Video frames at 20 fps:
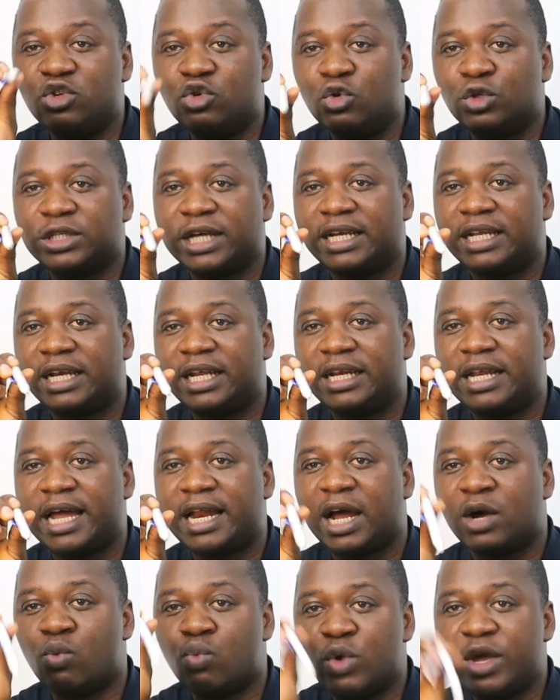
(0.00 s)
youth are the leader,
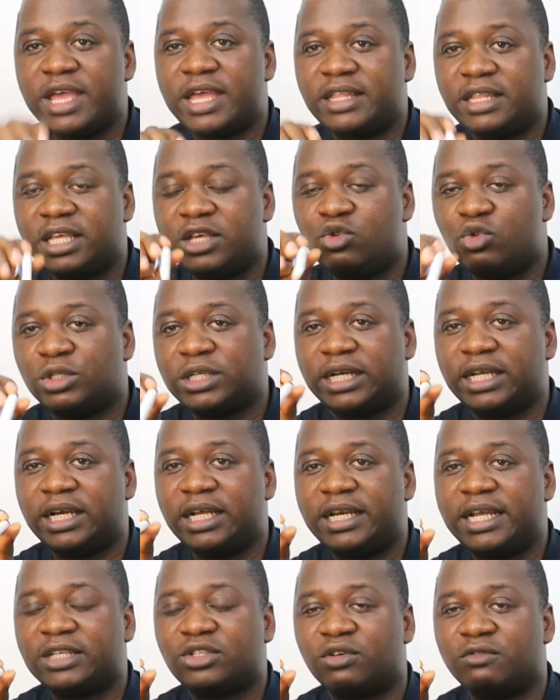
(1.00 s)
that we, the youth, are the
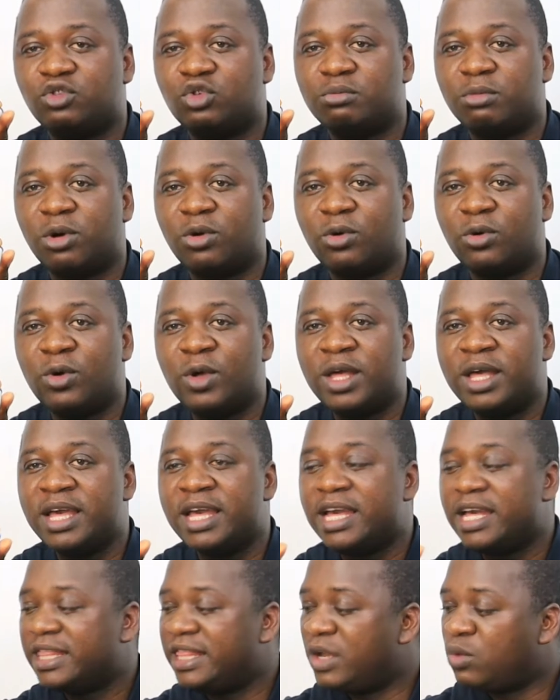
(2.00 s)
leaders of tomorrow,
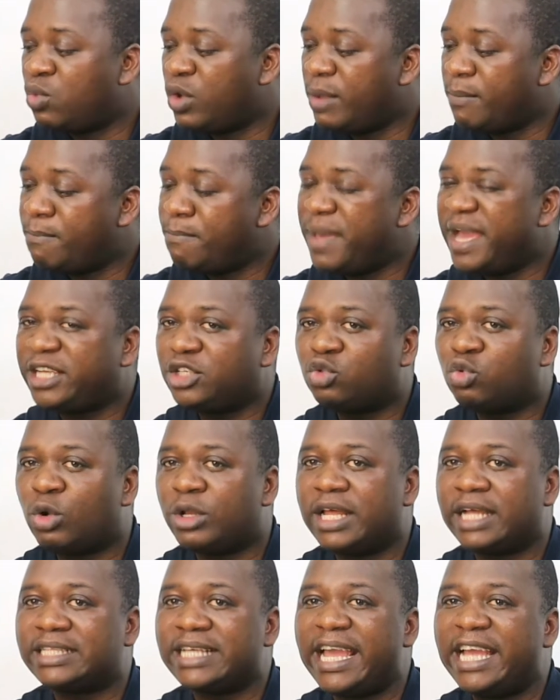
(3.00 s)
they will make sure
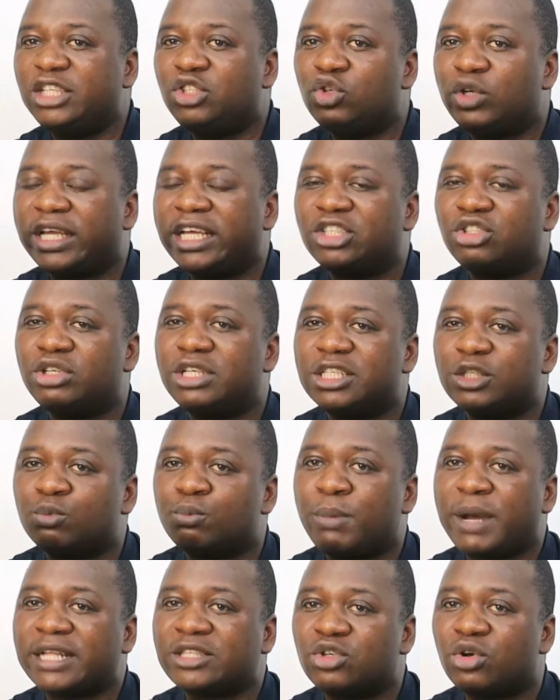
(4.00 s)
that education is
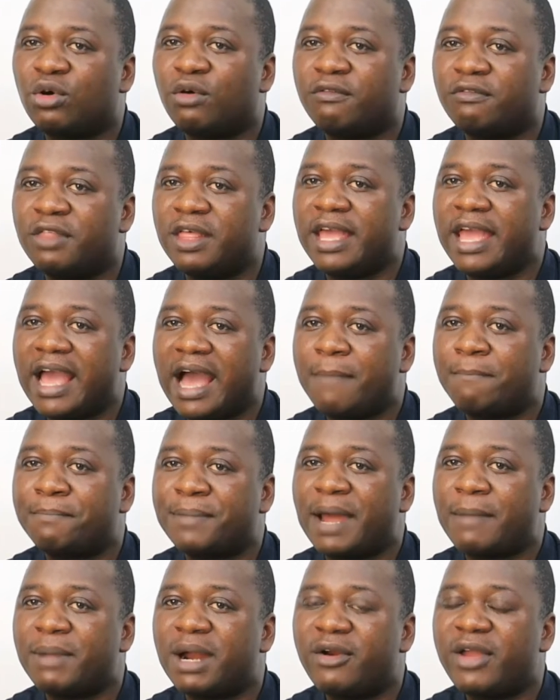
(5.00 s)
part of their
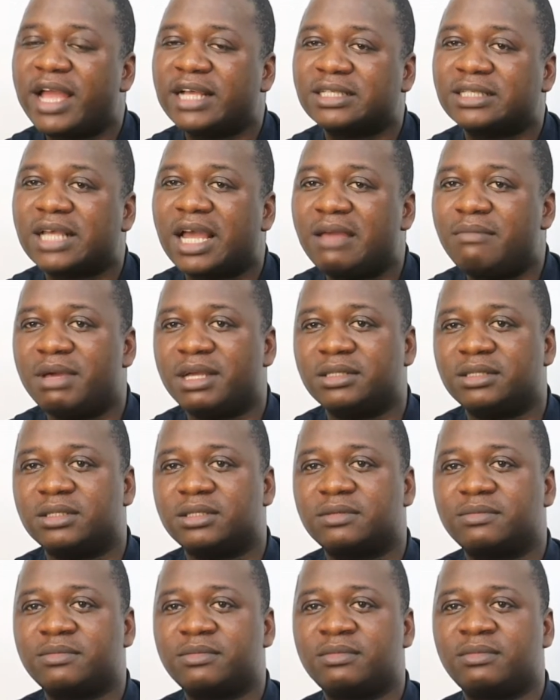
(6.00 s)
primary
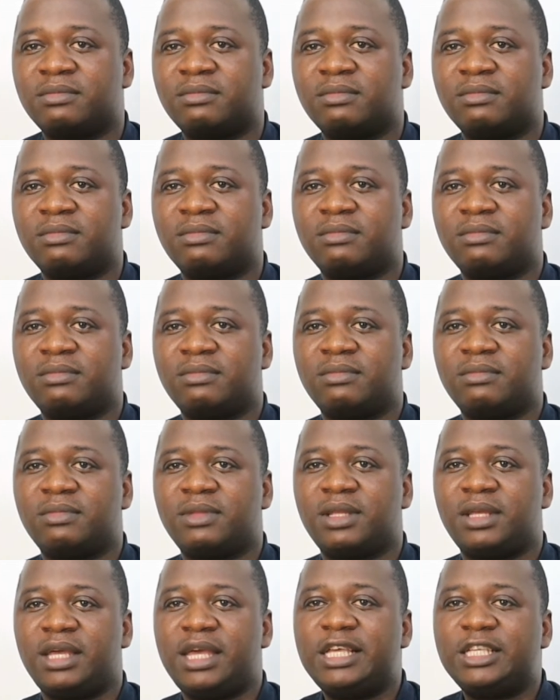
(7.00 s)
assignments.
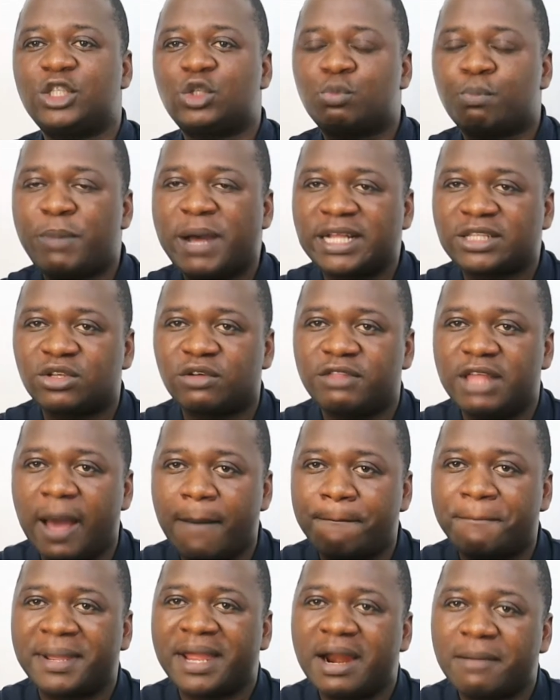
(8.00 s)
It's part of
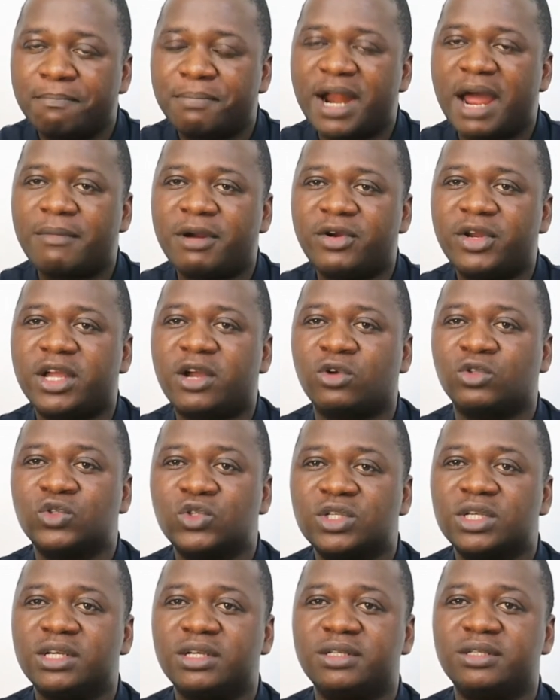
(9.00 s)
their primary
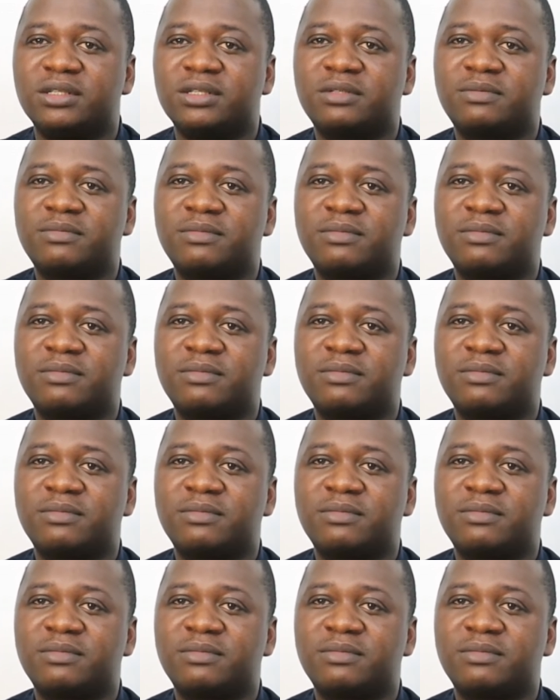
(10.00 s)
concern.